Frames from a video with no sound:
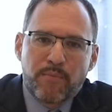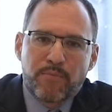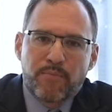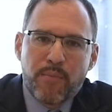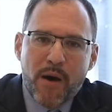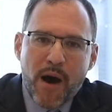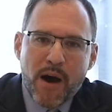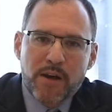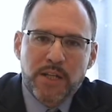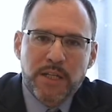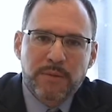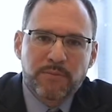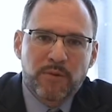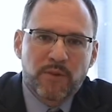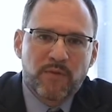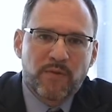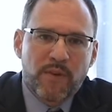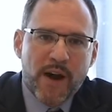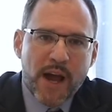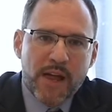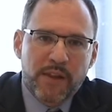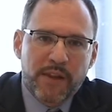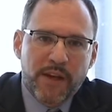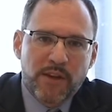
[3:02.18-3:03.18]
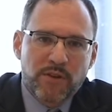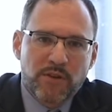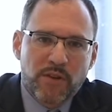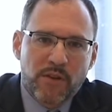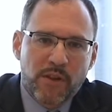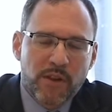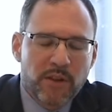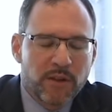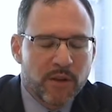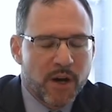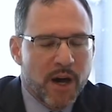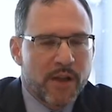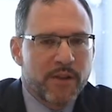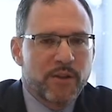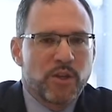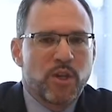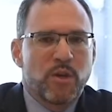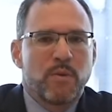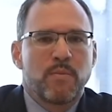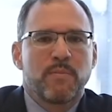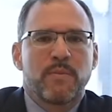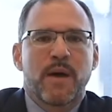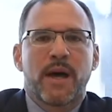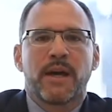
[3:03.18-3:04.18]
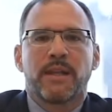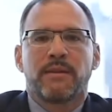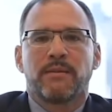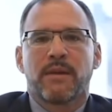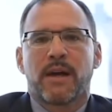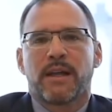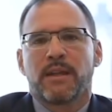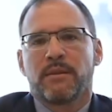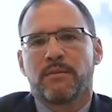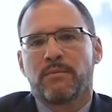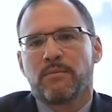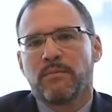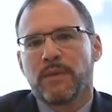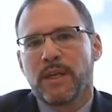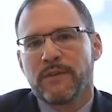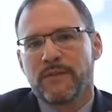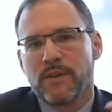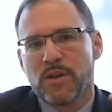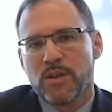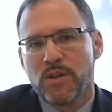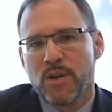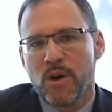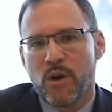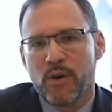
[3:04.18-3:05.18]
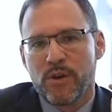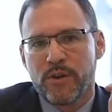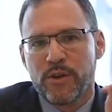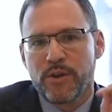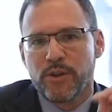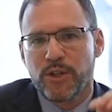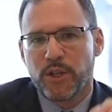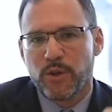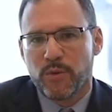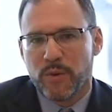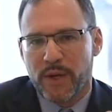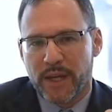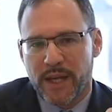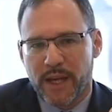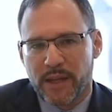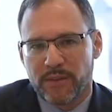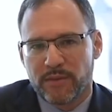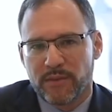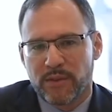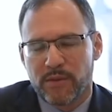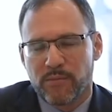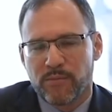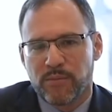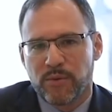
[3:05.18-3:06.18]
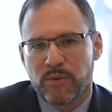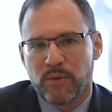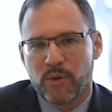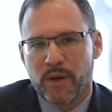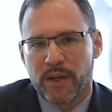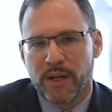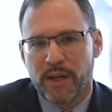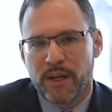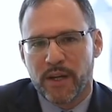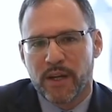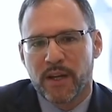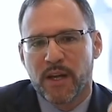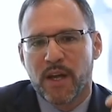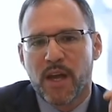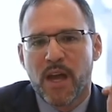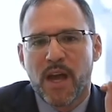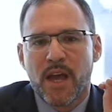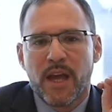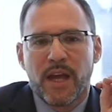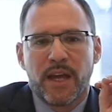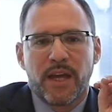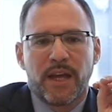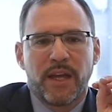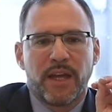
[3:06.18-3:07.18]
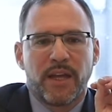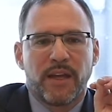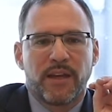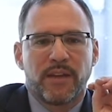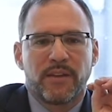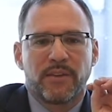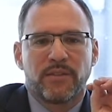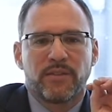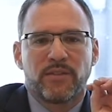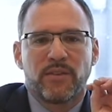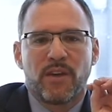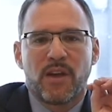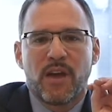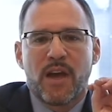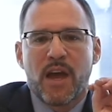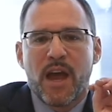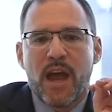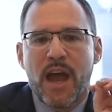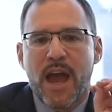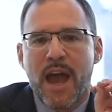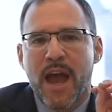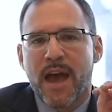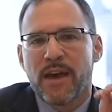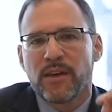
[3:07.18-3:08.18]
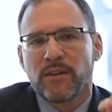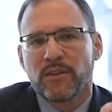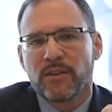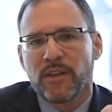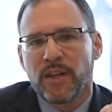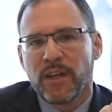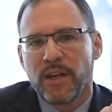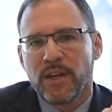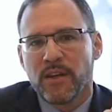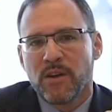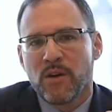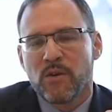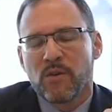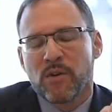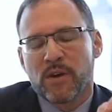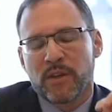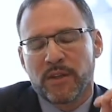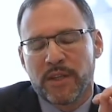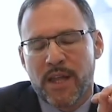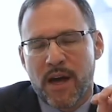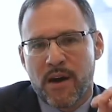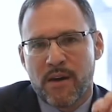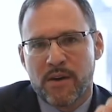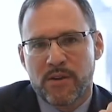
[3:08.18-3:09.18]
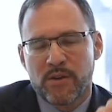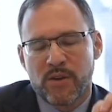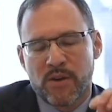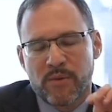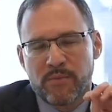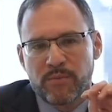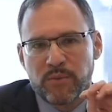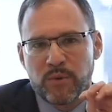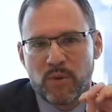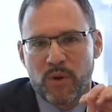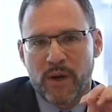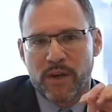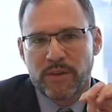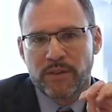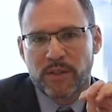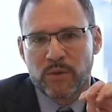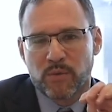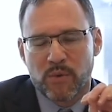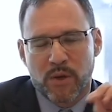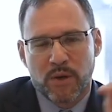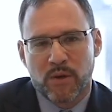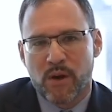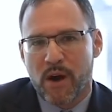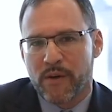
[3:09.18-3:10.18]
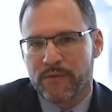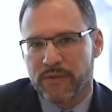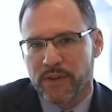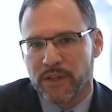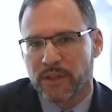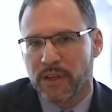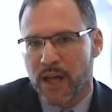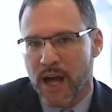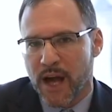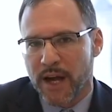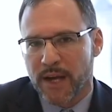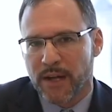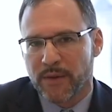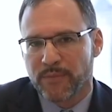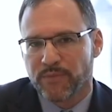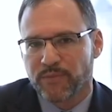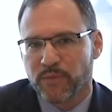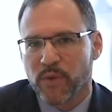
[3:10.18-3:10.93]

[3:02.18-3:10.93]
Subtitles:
possible violation of the law that you might not even know you're doing as an employer is asking or allowing your employees to work off the clock.